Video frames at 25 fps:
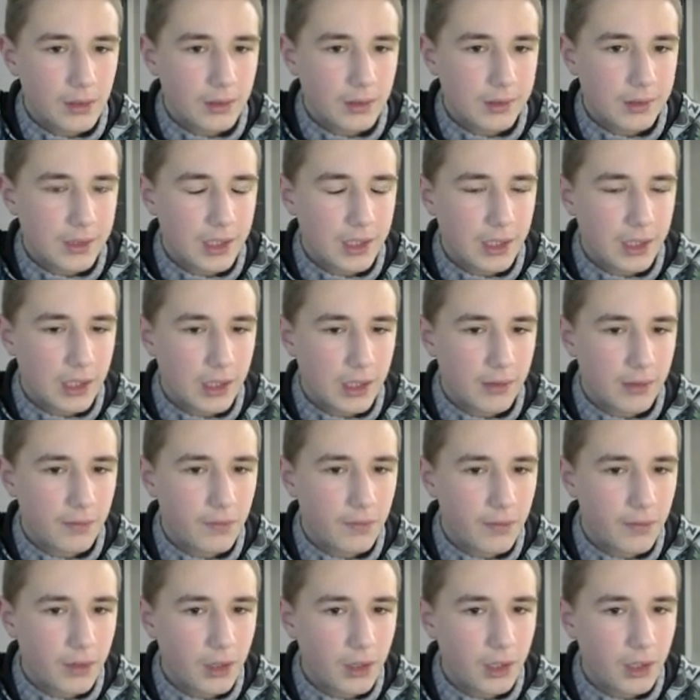king
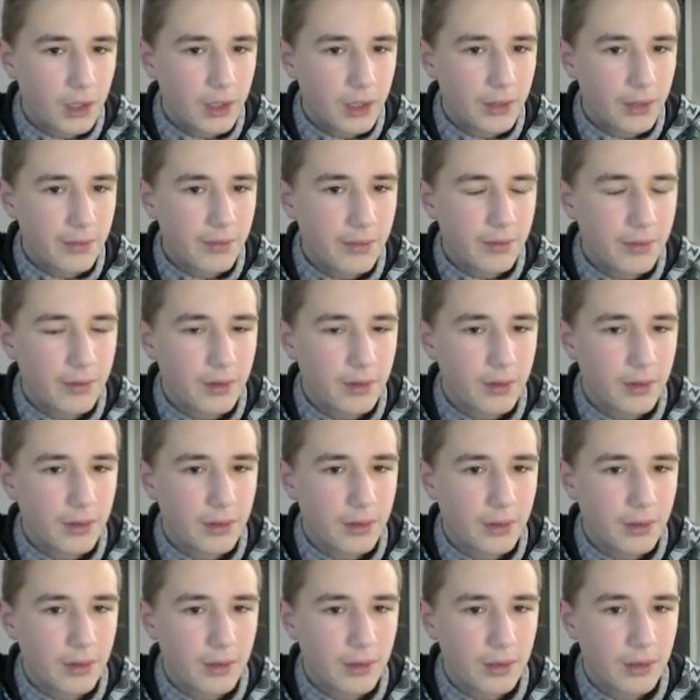a5,
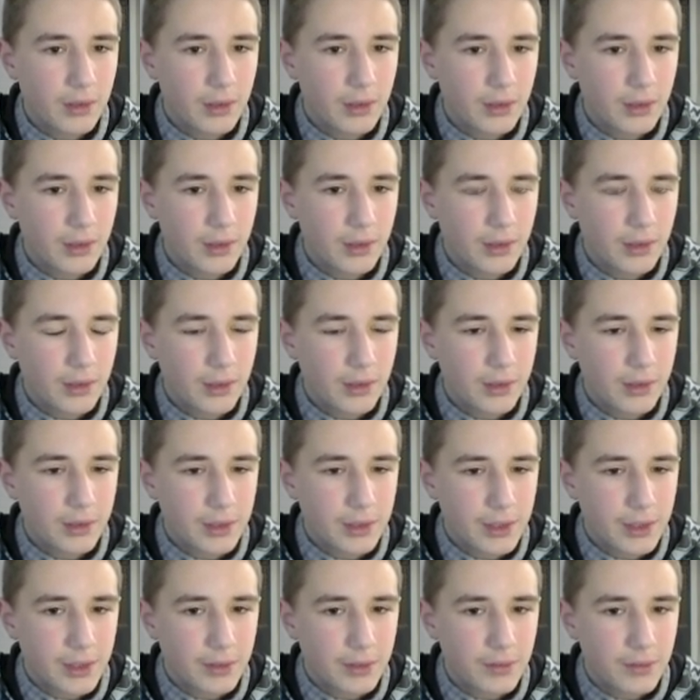
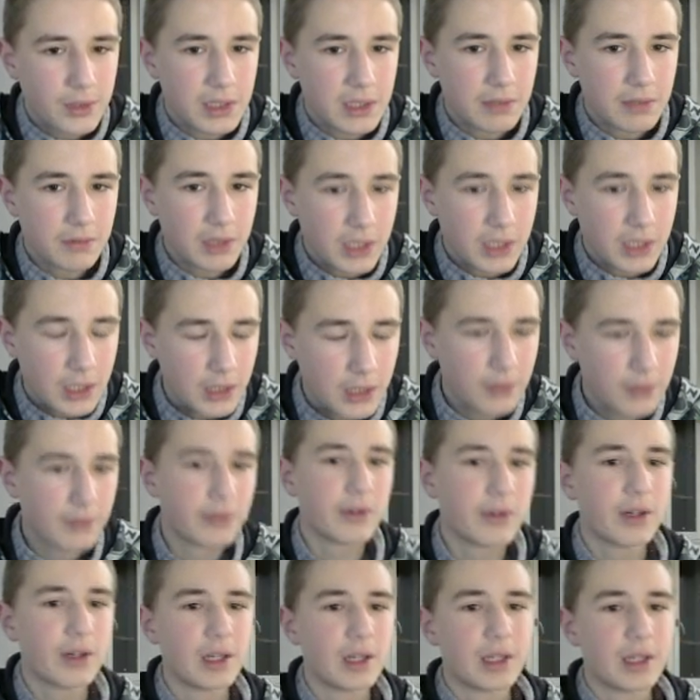knight f7, king
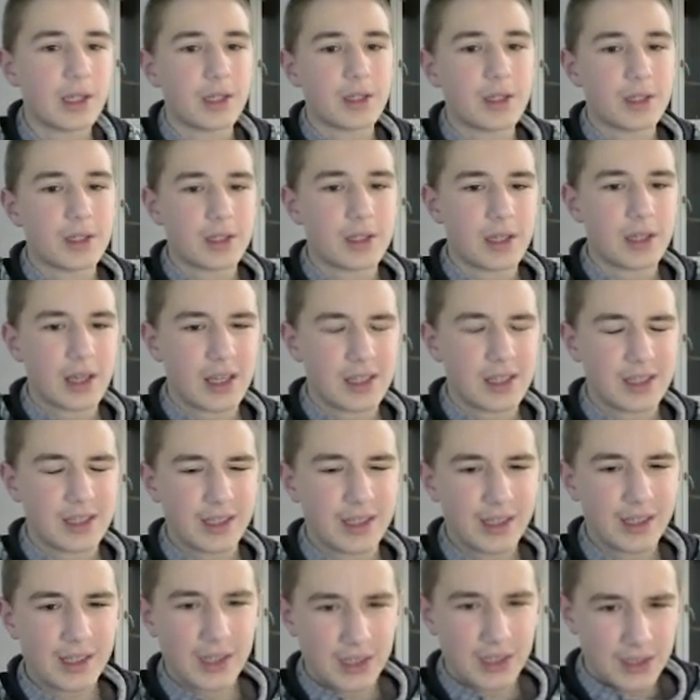a4, knight h3. I
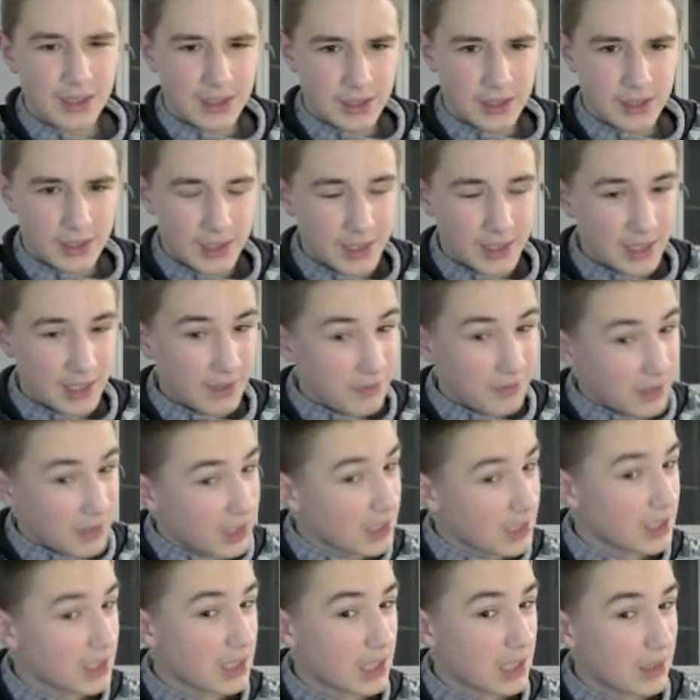think king c7
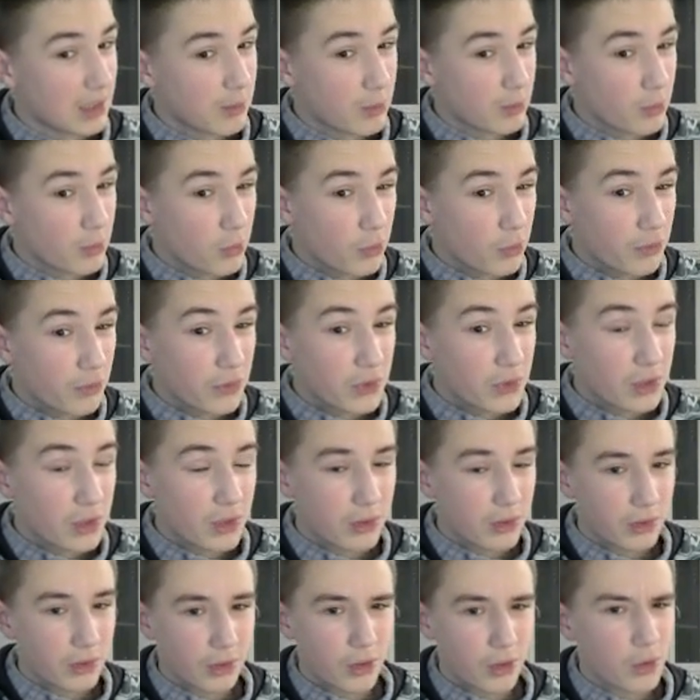is a move to
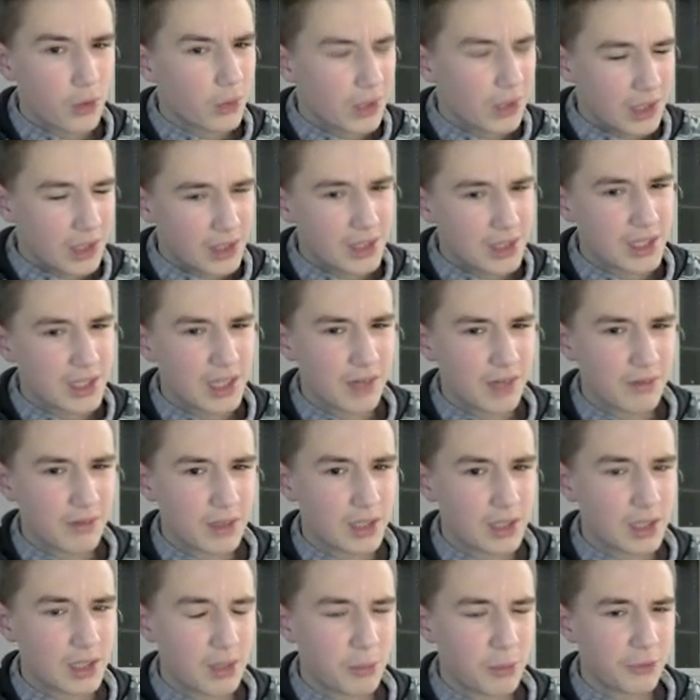go. King c7
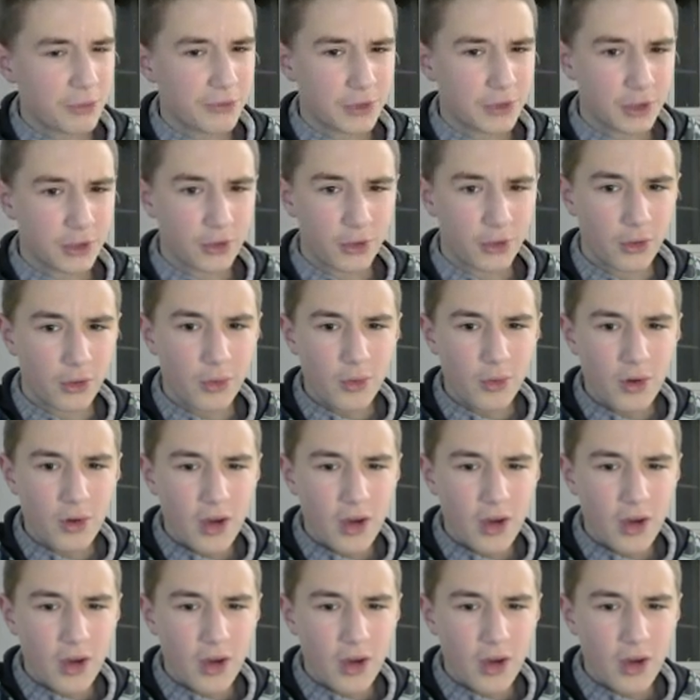is a move to go.